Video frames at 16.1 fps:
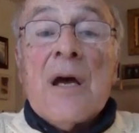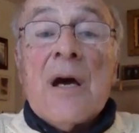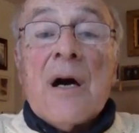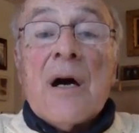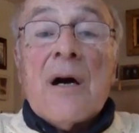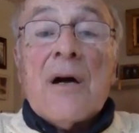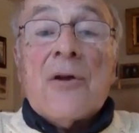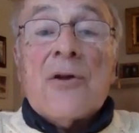
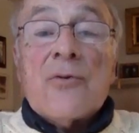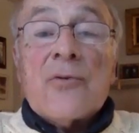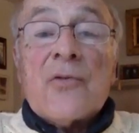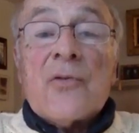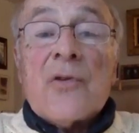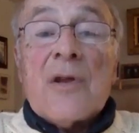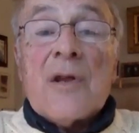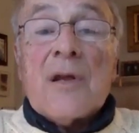uh, you
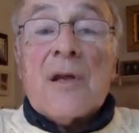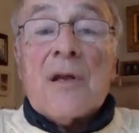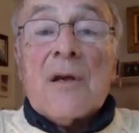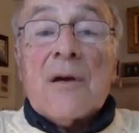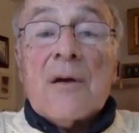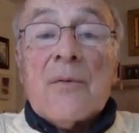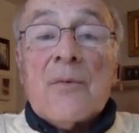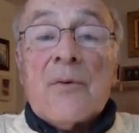see
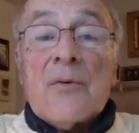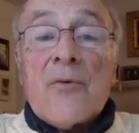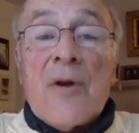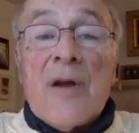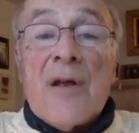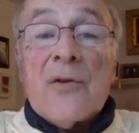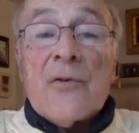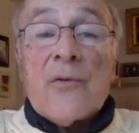uh,
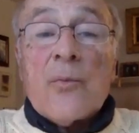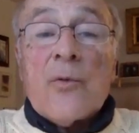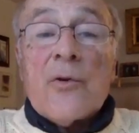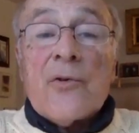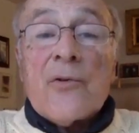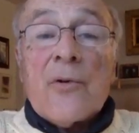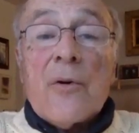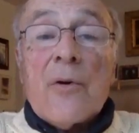trends
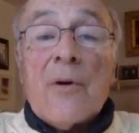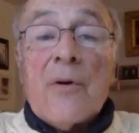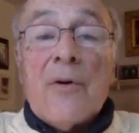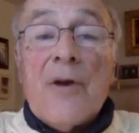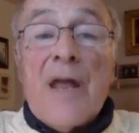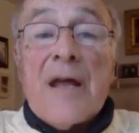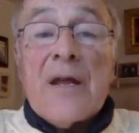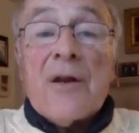which are
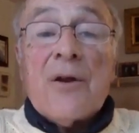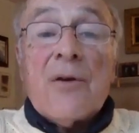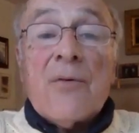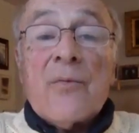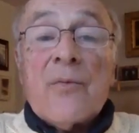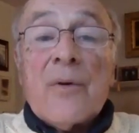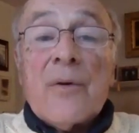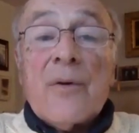negative
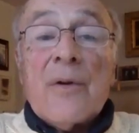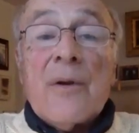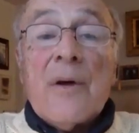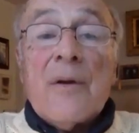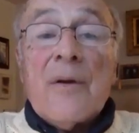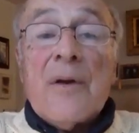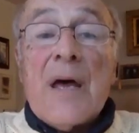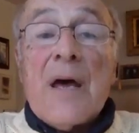and uh,
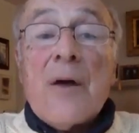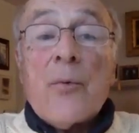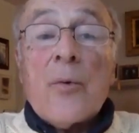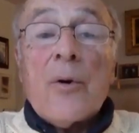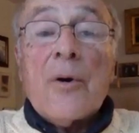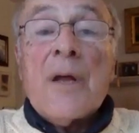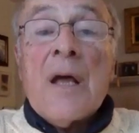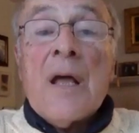
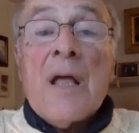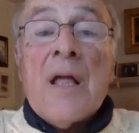downward.